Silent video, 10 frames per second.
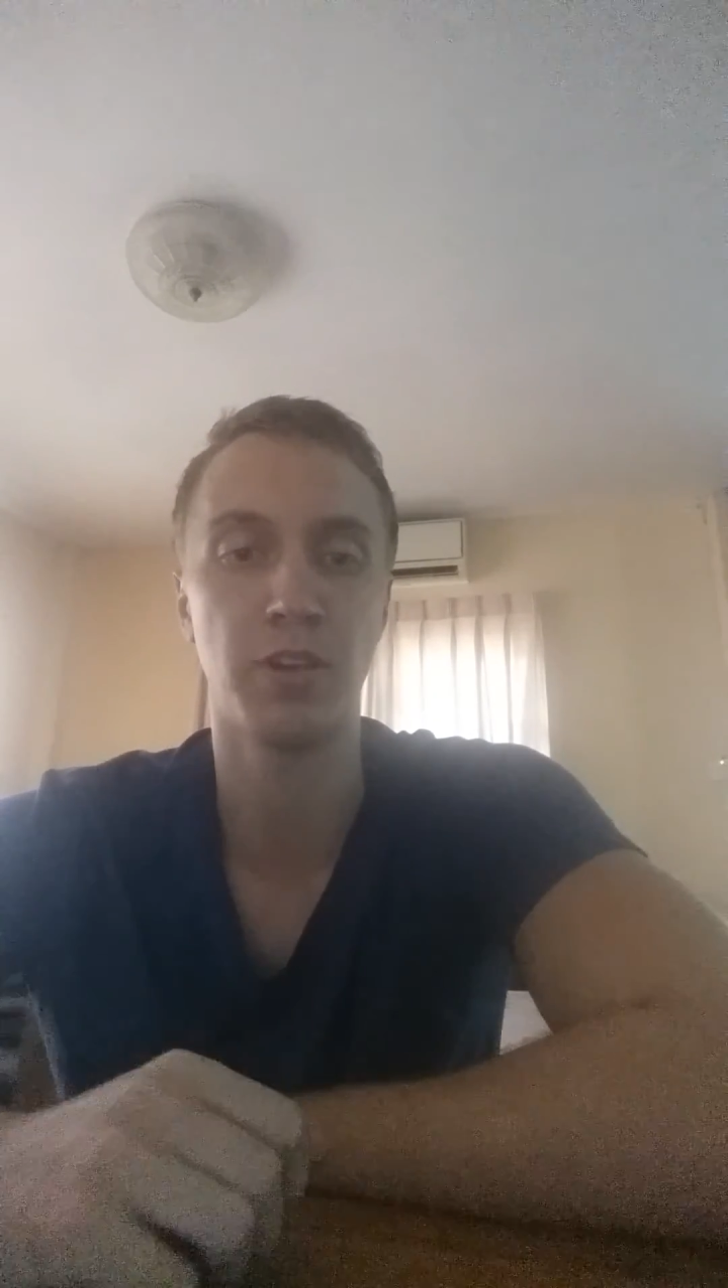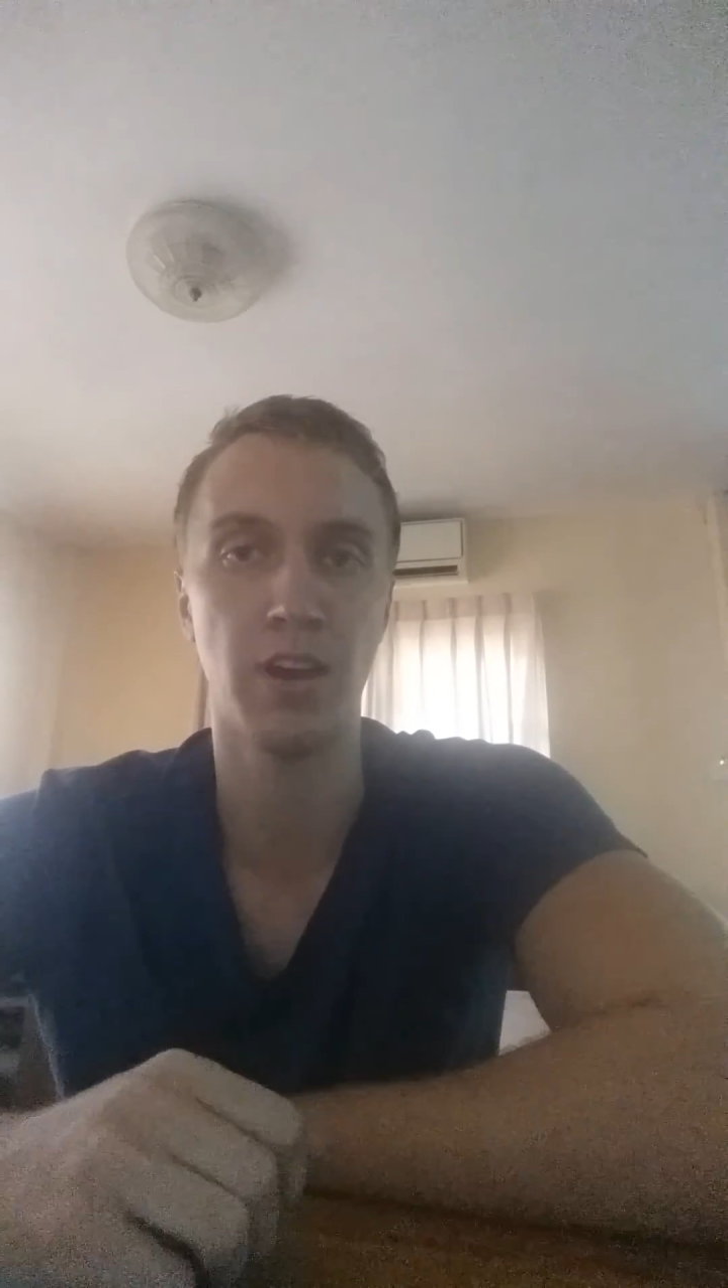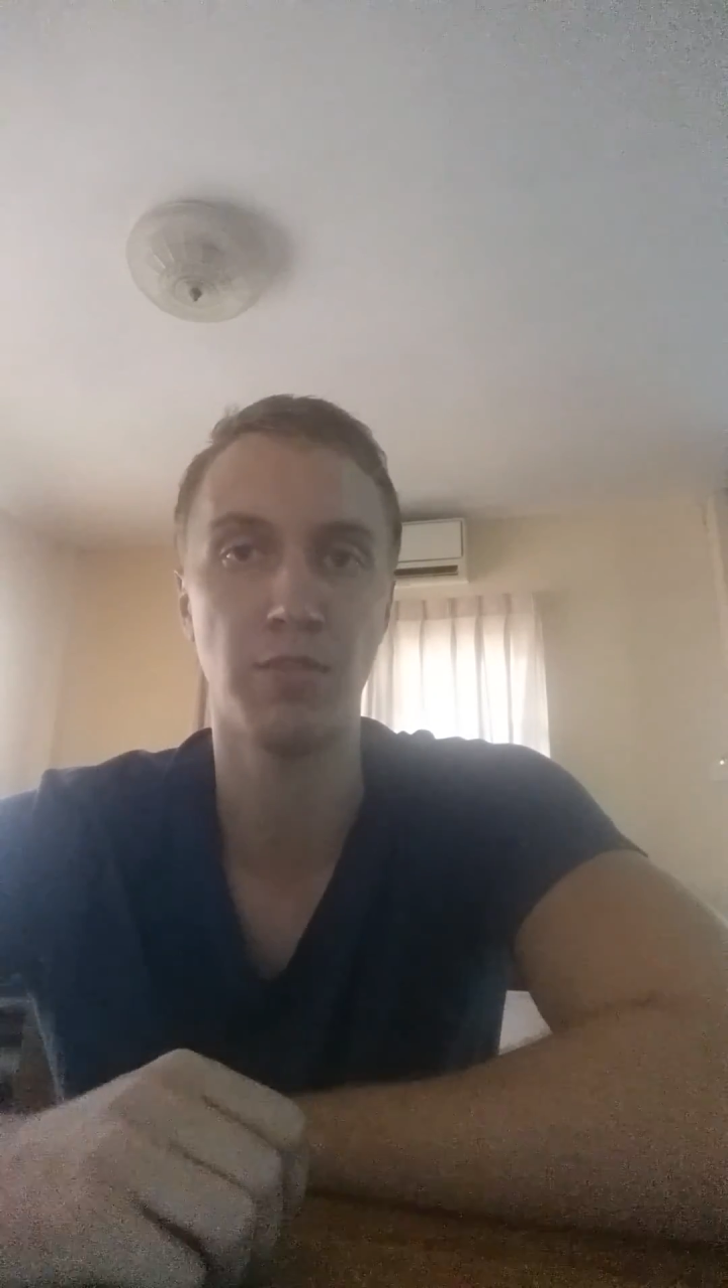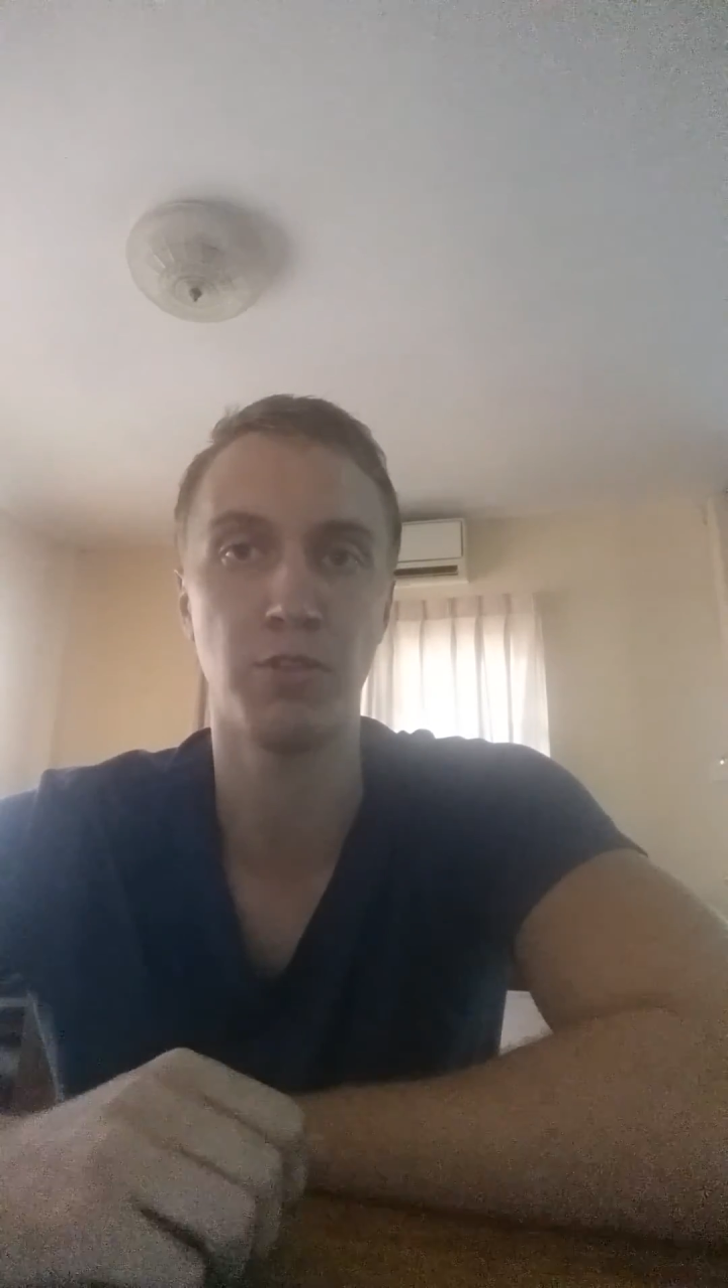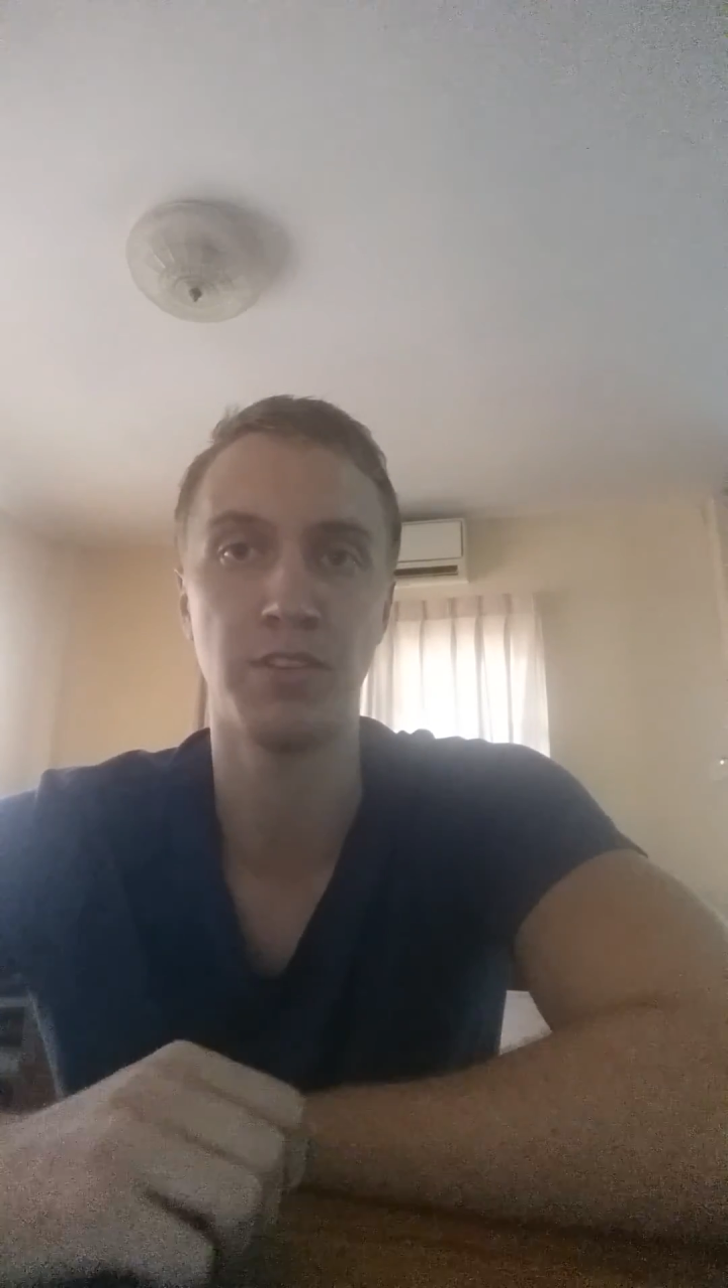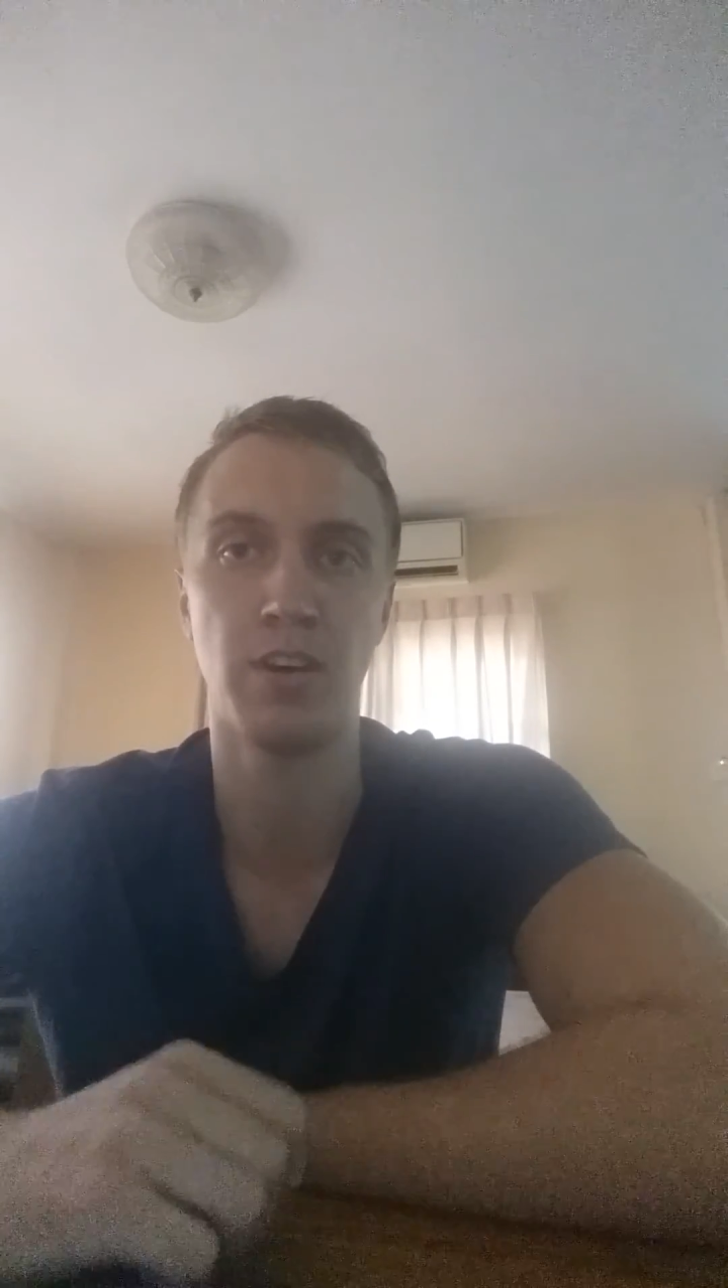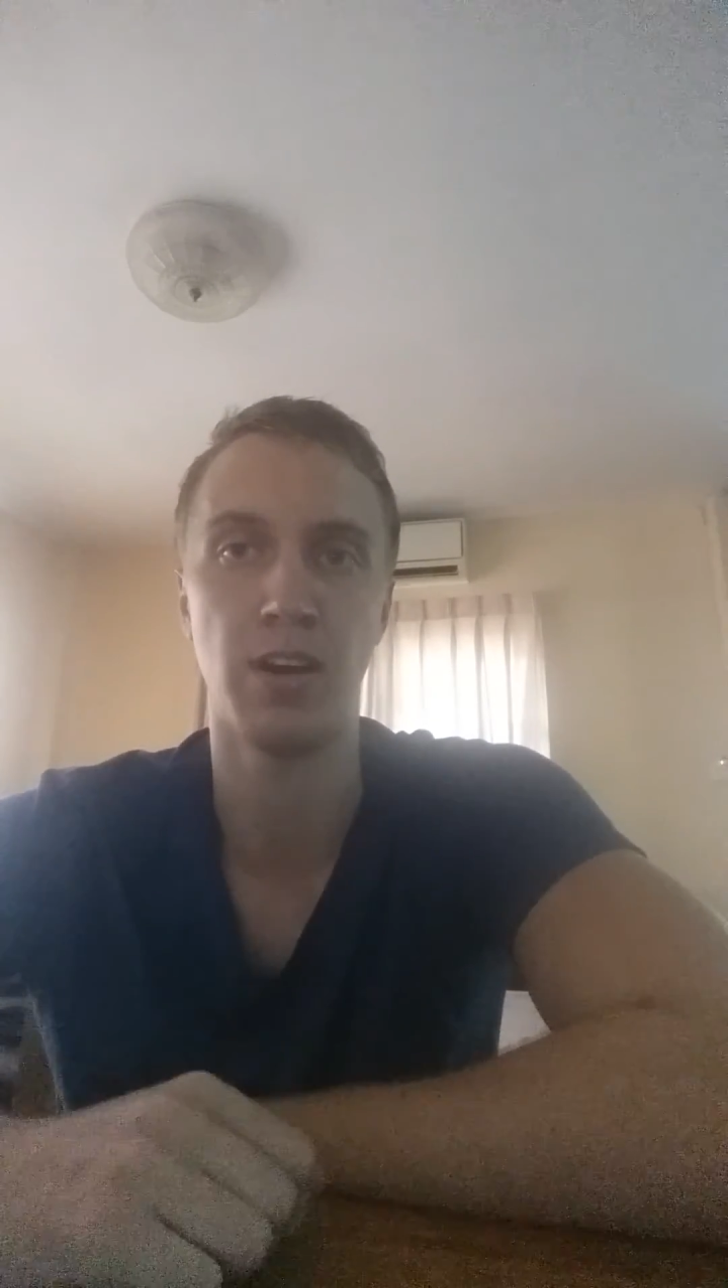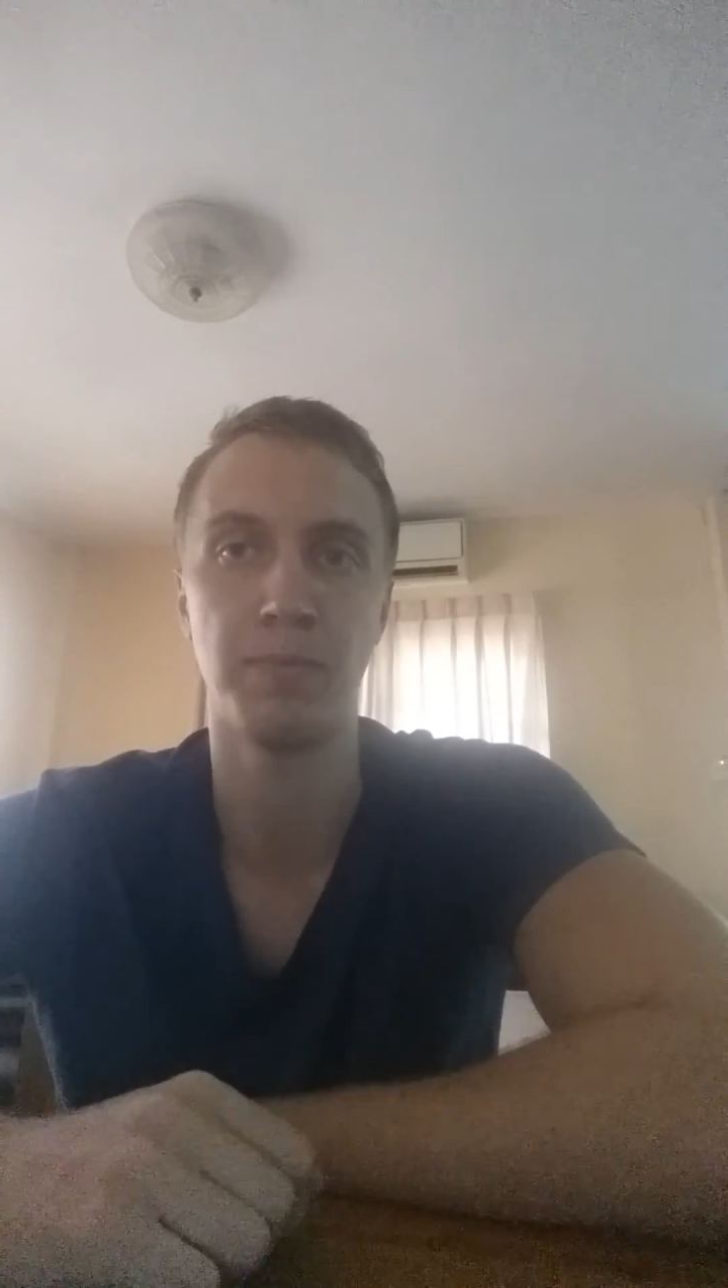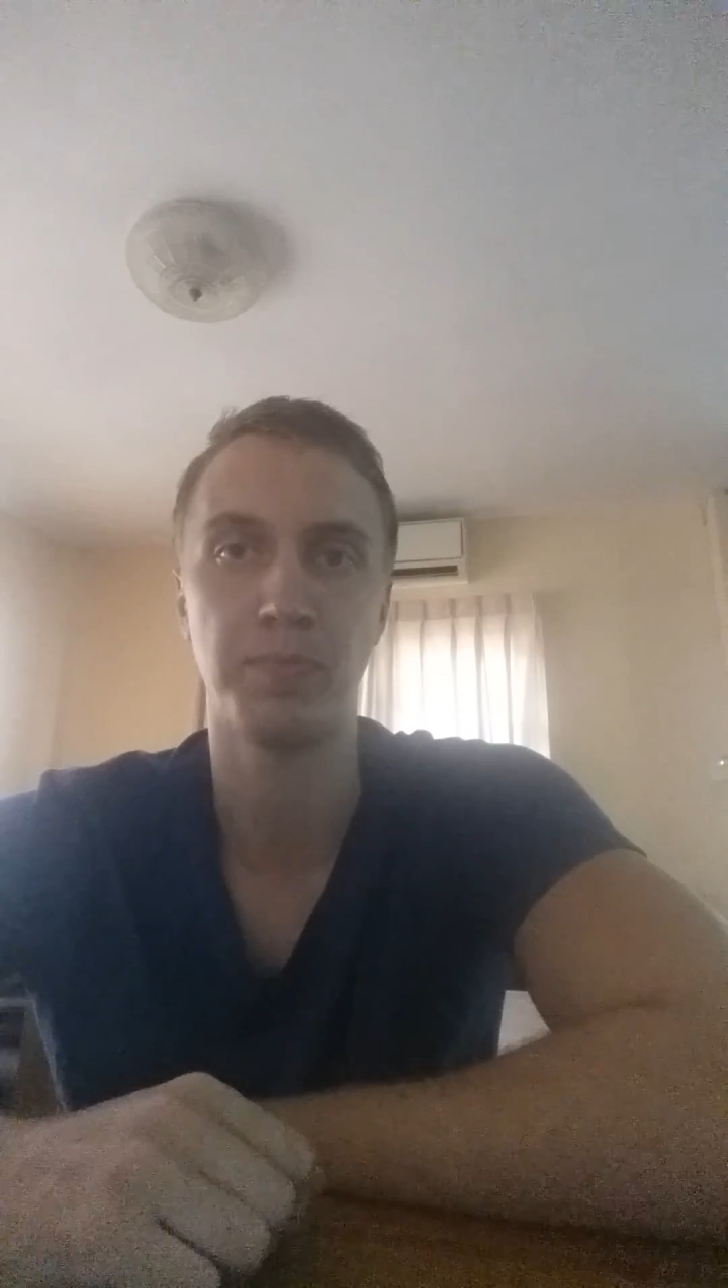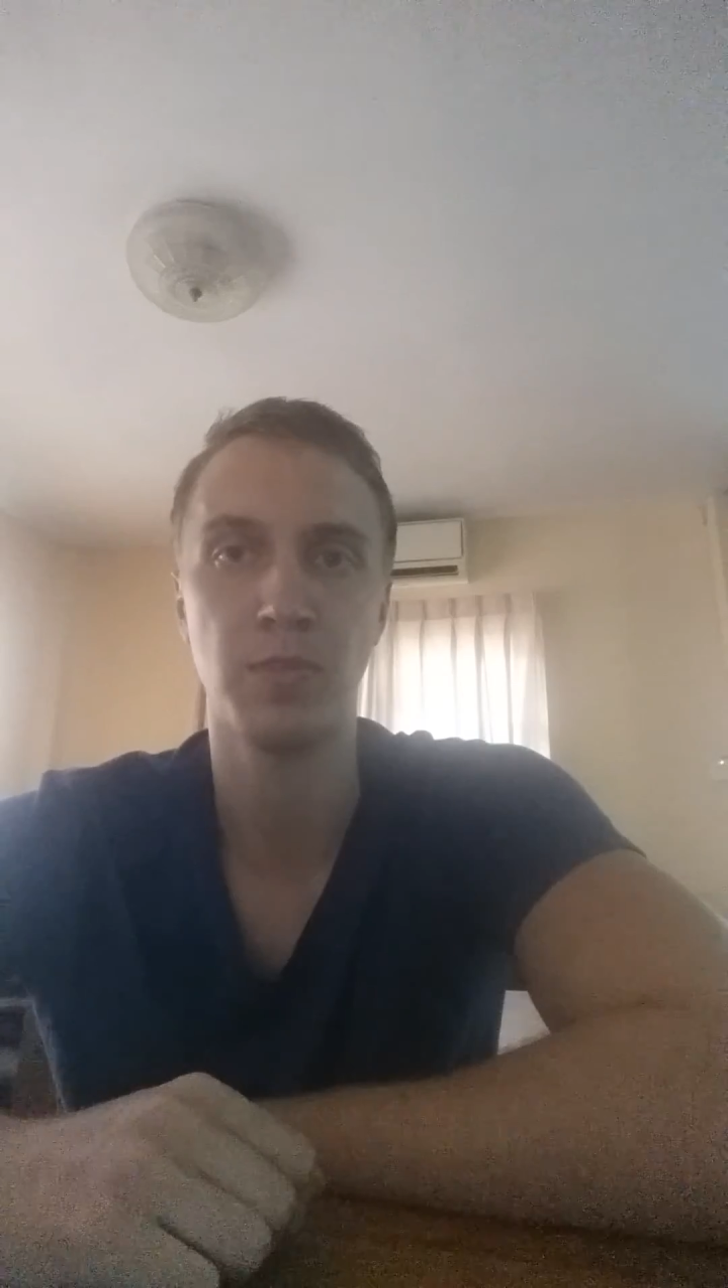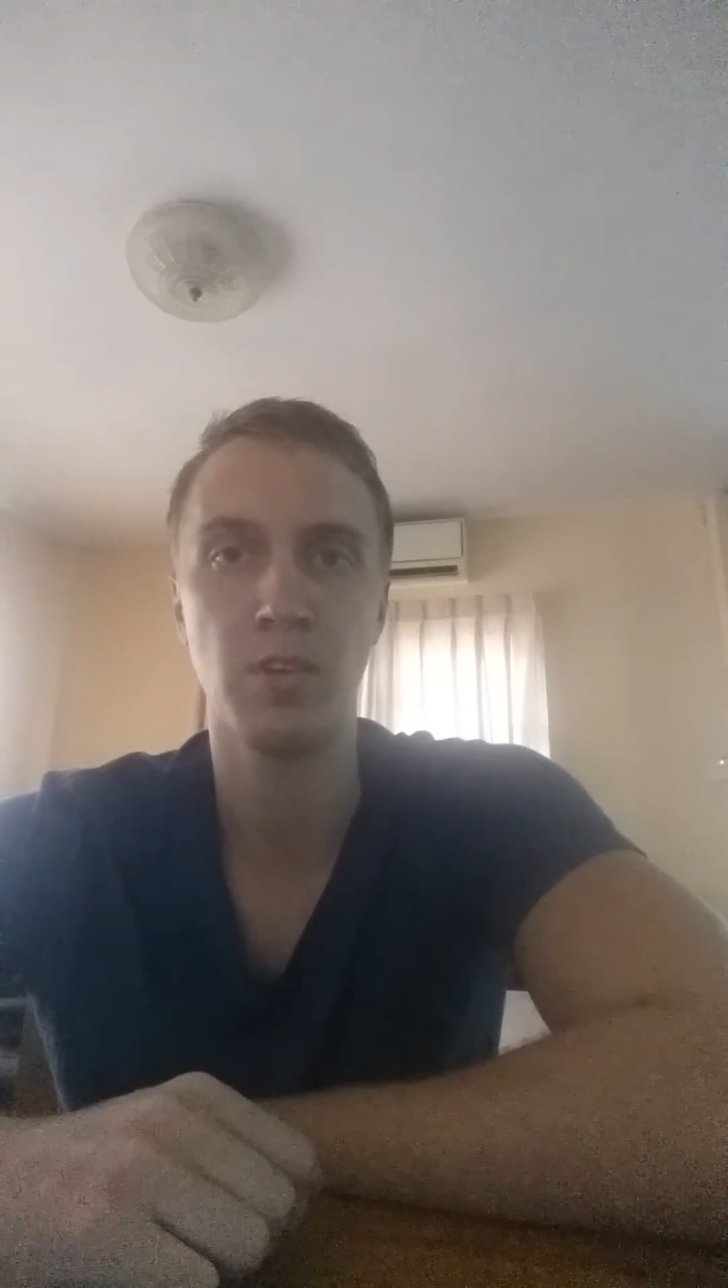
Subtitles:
recovery time.